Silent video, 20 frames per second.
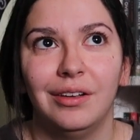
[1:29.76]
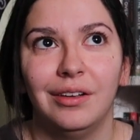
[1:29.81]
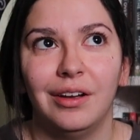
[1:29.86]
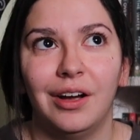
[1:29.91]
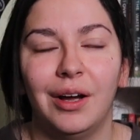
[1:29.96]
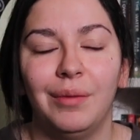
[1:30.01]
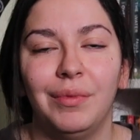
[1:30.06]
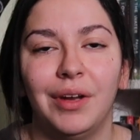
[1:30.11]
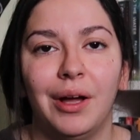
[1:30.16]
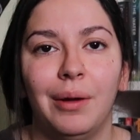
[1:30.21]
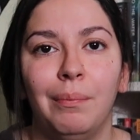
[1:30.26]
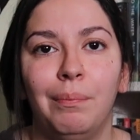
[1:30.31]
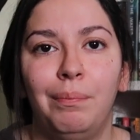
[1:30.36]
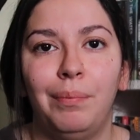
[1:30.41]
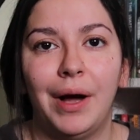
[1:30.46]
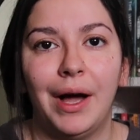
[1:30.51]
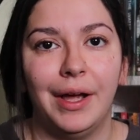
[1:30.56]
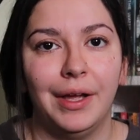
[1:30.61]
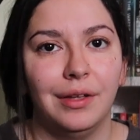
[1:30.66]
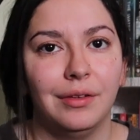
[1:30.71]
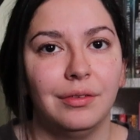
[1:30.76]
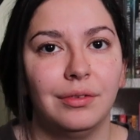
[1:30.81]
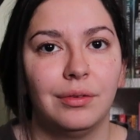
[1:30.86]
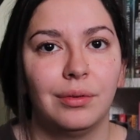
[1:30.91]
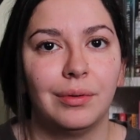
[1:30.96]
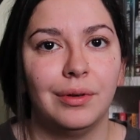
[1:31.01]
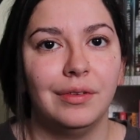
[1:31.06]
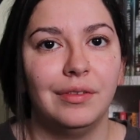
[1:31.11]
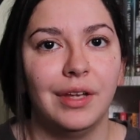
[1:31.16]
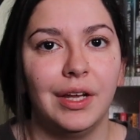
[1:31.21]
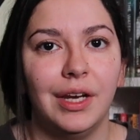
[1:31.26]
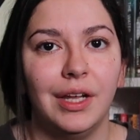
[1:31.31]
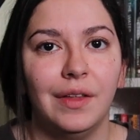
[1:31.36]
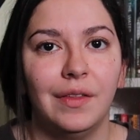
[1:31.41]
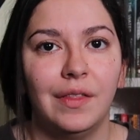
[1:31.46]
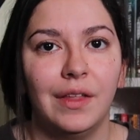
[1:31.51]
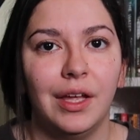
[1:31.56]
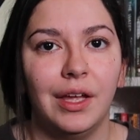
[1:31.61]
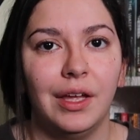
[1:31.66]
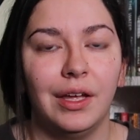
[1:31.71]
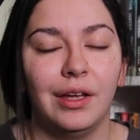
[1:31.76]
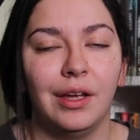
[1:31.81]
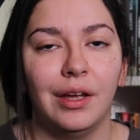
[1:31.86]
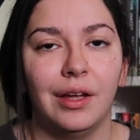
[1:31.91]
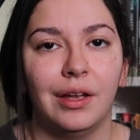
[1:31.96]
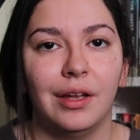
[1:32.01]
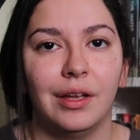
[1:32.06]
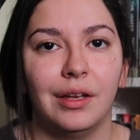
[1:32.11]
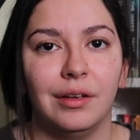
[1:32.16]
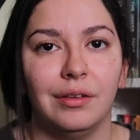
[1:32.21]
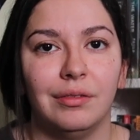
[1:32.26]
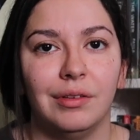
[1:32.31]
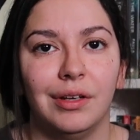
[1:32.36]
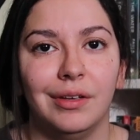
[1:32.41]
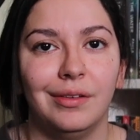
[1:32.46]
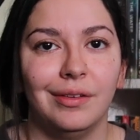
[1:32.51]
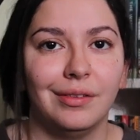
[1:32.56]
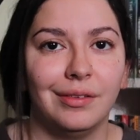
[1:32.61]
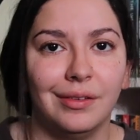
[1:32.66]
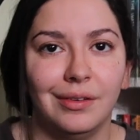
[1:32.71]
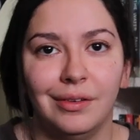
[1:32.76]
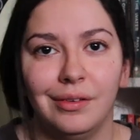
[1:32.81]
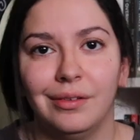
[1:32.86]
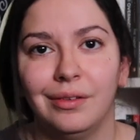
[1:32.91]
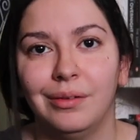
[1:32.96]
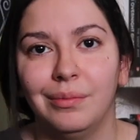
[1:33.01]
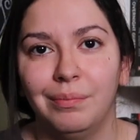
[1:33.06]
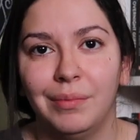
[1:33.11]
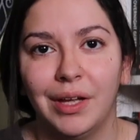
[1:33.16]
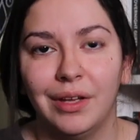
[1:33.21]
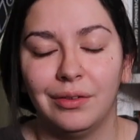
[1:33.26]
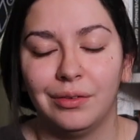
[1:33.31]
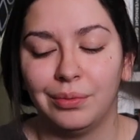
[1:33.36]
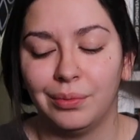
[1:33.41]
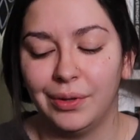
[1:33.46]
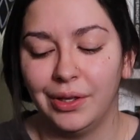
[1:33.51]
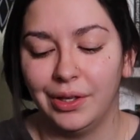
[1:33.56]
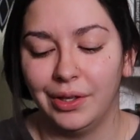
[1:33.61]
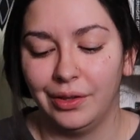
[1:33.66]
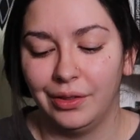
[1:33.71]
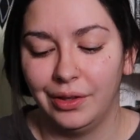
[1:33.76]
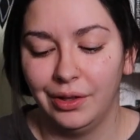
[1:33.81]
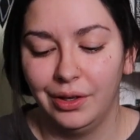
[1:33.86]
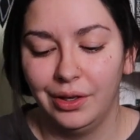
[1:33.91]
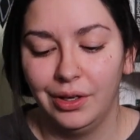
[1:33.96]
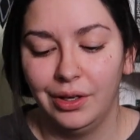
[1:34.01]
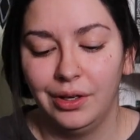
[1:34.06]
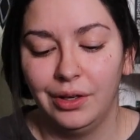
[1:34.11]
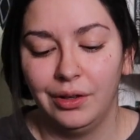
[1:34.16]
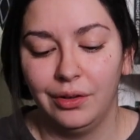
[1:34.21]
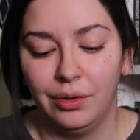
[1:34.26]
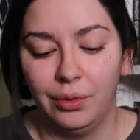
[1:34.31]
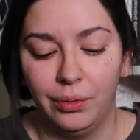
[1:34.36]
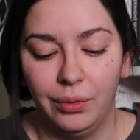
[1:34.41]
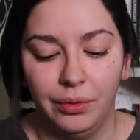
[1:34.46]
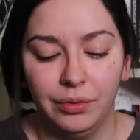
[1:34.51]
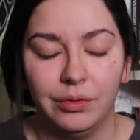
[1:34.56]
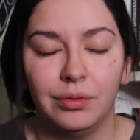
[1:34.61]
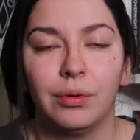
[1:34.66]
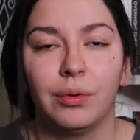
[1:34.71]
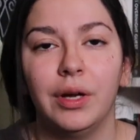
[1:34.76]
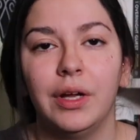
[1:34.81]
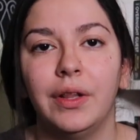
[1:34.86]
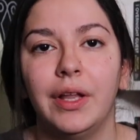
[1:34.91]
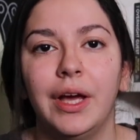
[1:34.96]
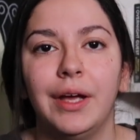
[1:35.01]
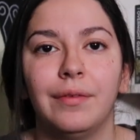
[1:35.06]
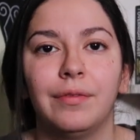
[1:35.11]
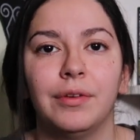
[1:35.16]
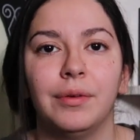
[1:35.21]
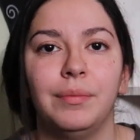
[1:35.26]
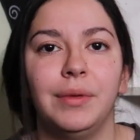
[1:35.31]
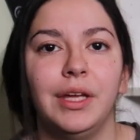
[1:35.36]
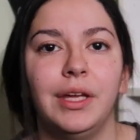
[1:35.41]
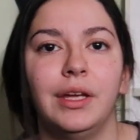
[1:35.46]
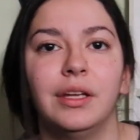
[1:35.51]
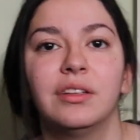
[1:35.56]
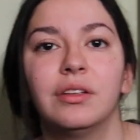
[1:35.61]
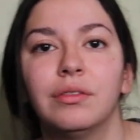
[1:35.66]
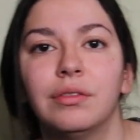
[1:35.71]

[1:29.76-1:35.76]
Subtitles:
I'm not biased towards anything and it doesn't mess with the whole storyline for me.